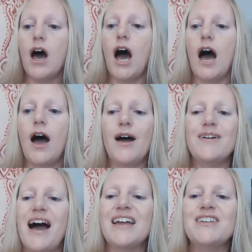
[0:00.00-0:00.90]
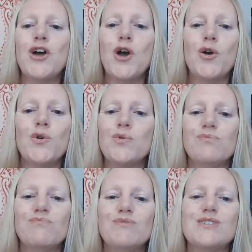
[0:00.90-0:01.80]
I know
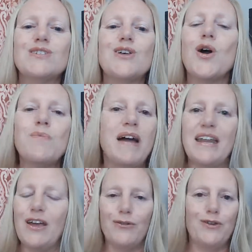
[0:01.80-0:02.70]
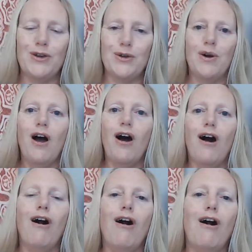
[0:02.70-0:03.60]
so many of you
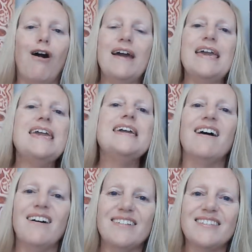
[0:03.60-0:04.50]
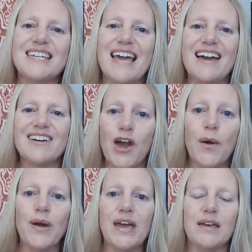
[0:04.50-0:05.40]
are eager to get
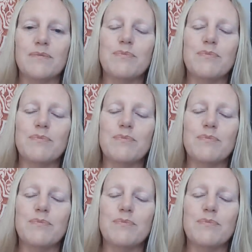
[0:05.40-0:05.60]
going,